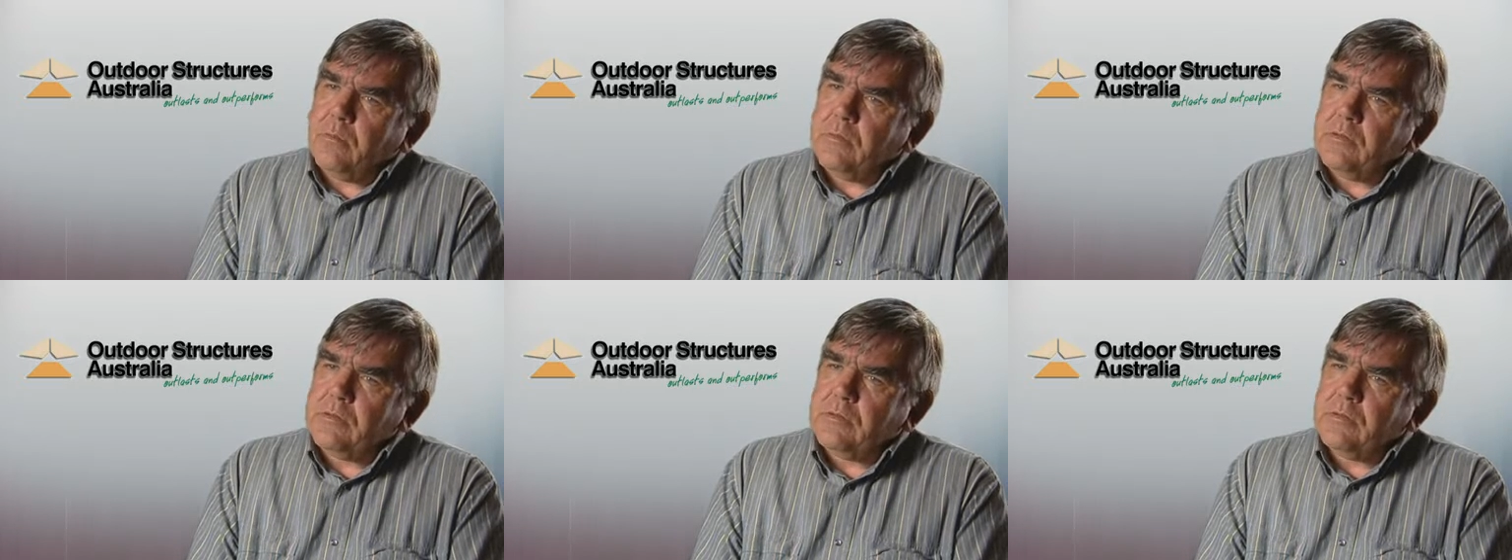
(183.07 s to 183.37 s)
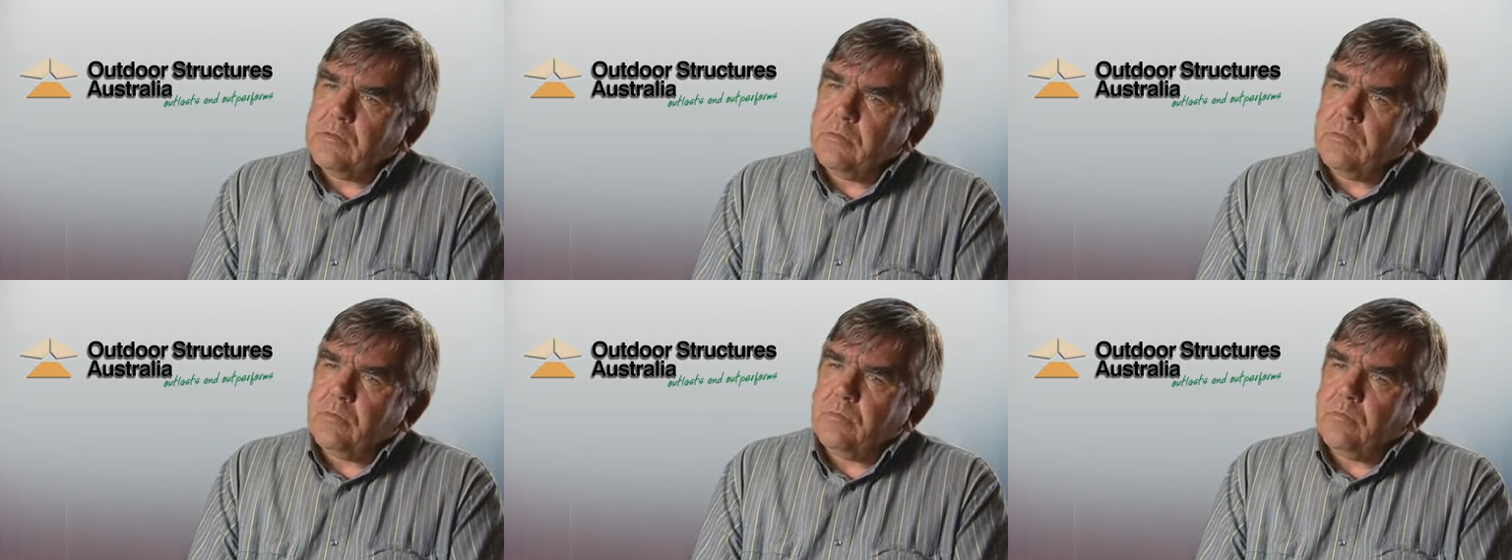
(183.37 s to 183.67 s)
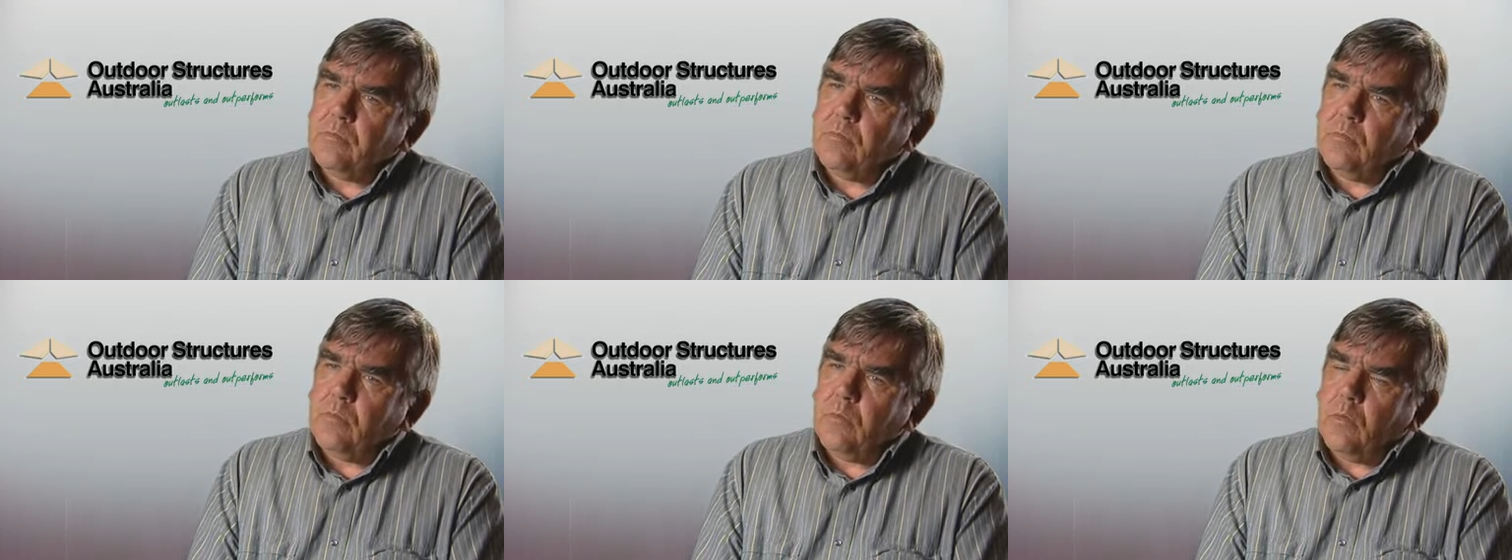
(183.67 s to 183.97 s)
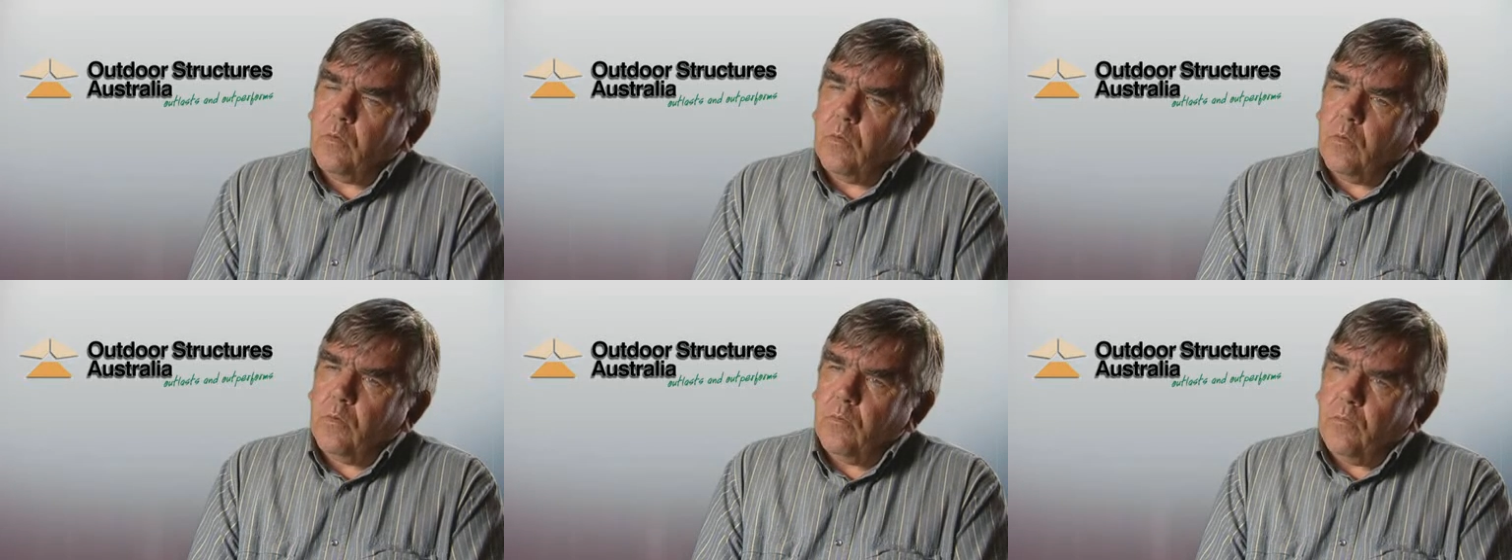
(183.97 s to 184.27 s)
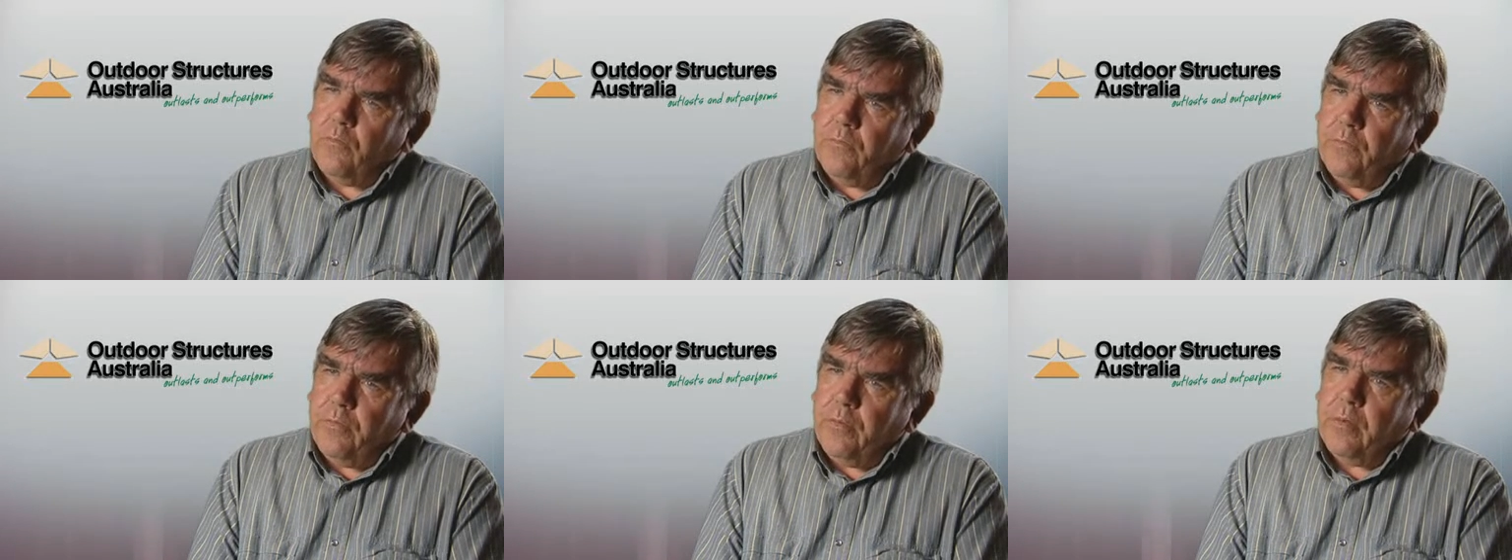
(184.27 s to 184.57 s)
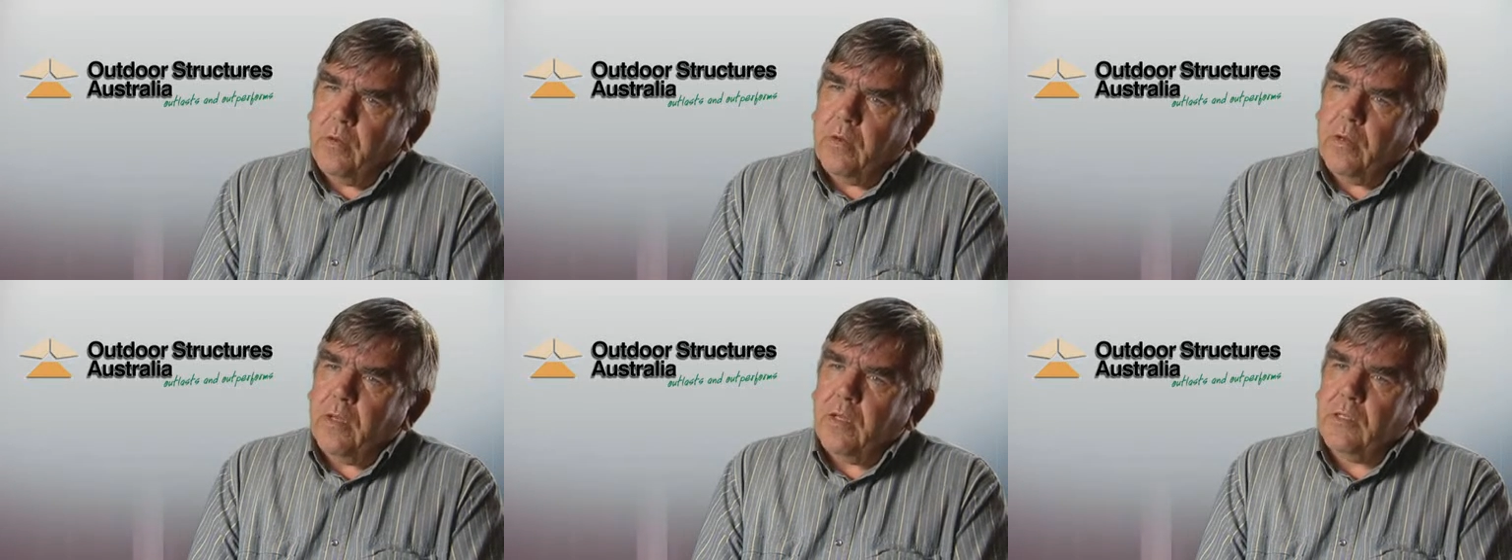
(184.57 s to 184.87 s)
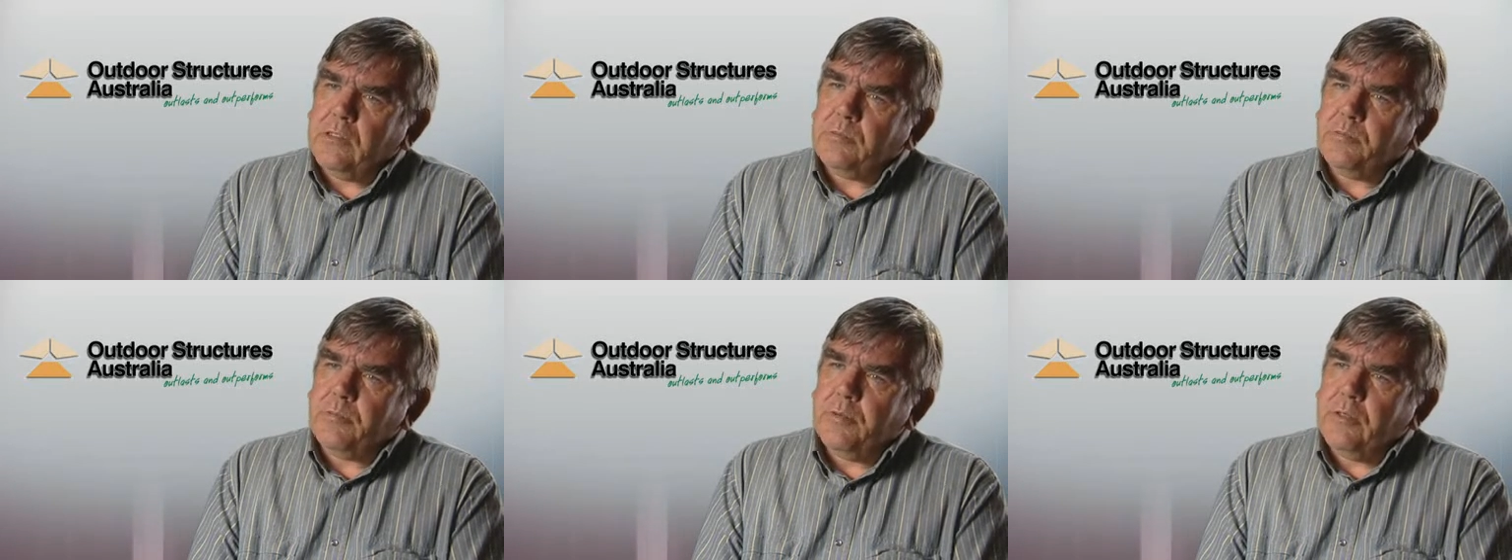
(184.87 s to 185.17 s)
It was a very
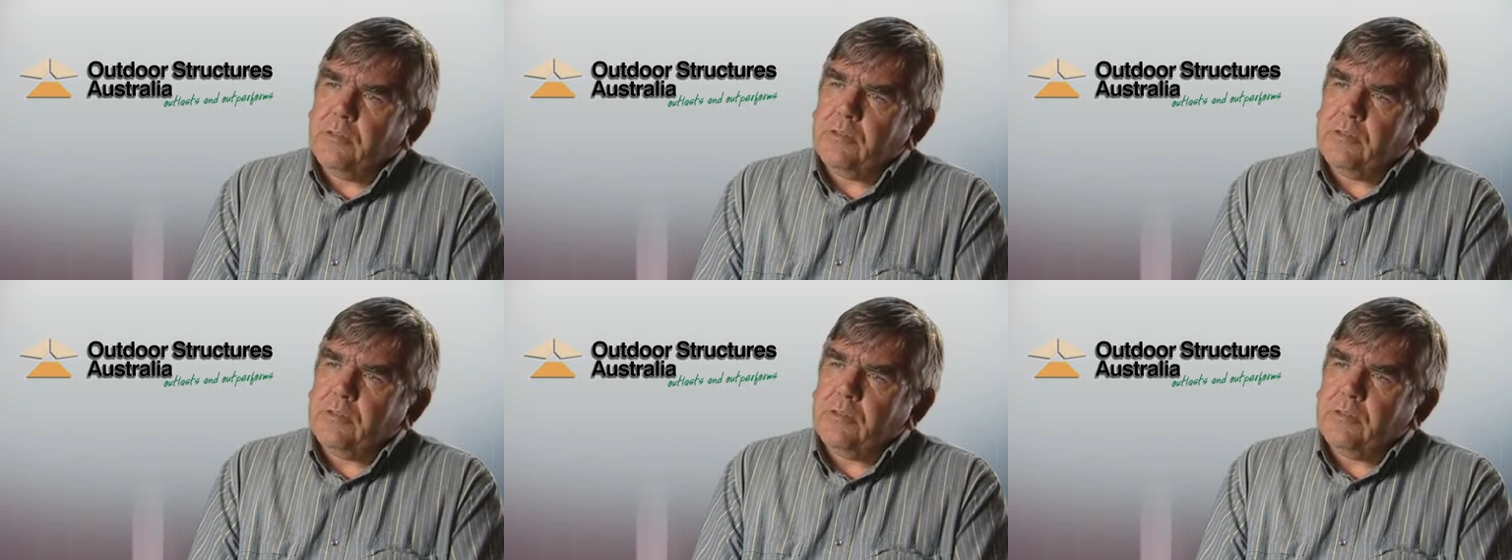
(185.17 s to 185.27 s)
large